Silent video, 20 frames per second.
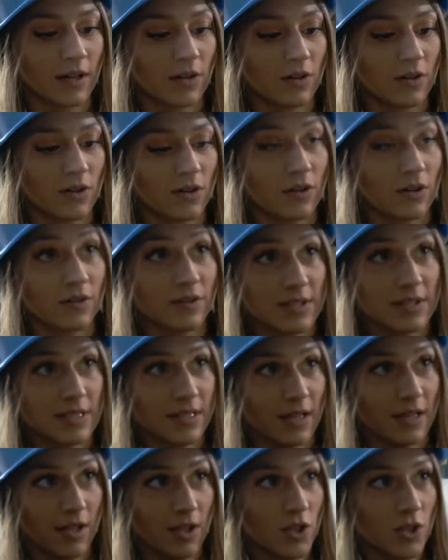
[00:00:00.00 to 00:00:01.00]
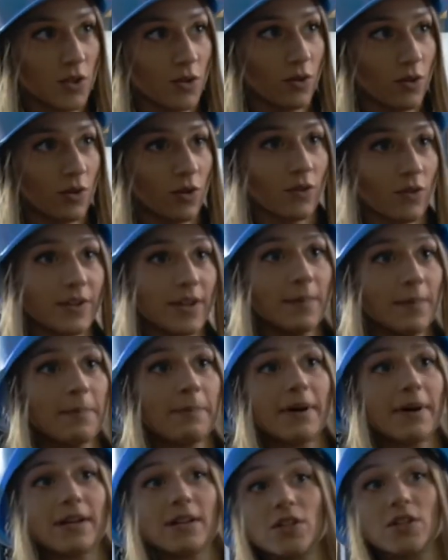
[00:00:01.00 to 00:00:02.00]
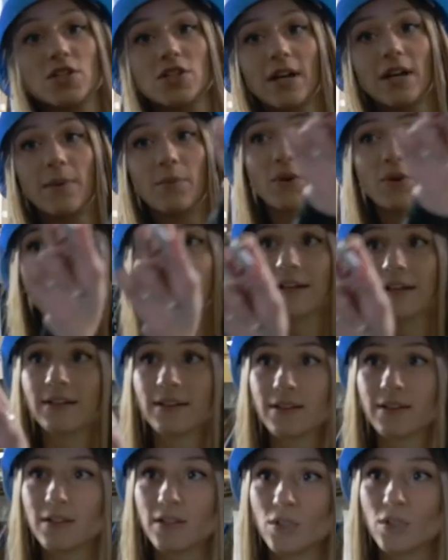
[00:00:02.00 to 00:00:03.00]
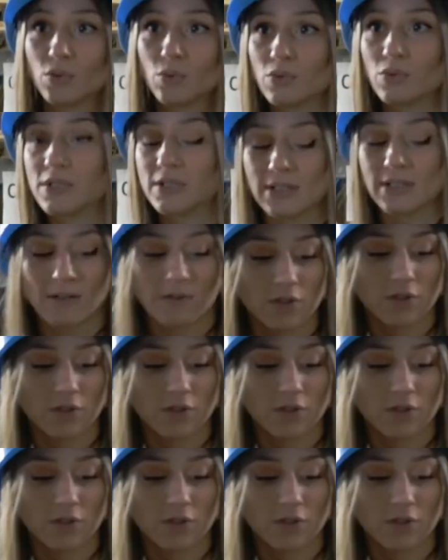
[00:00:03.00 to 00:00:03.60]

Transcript: Think about the working environment. What else is going on? Don't